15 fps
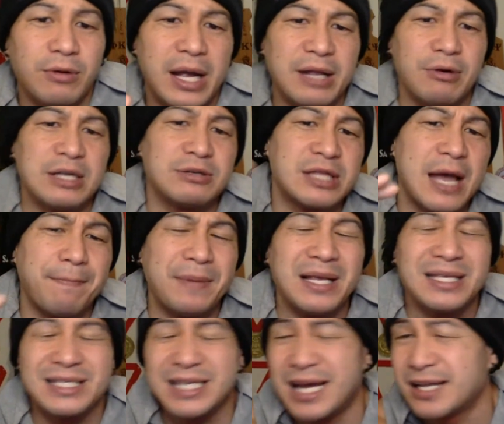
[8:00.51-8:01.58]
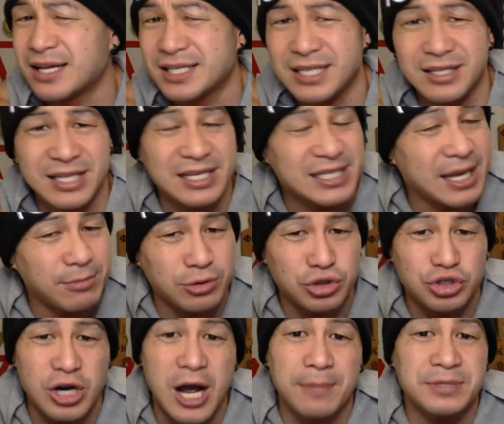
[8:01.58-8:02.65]
anyways, with that being said, Asante Samuel
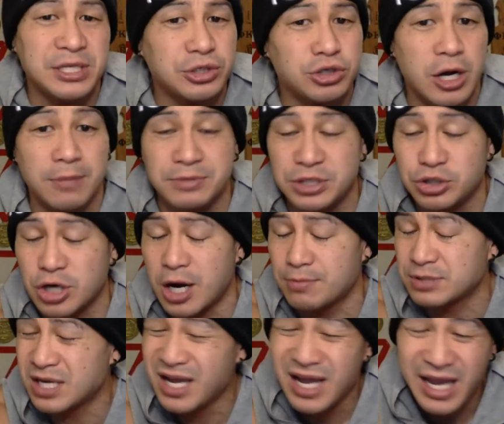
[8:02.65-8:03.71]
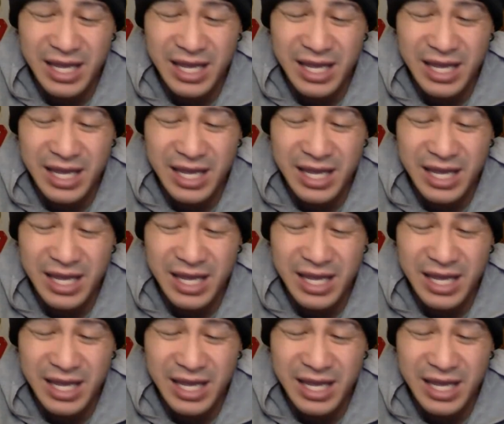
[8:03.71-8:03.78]
drops, he drops.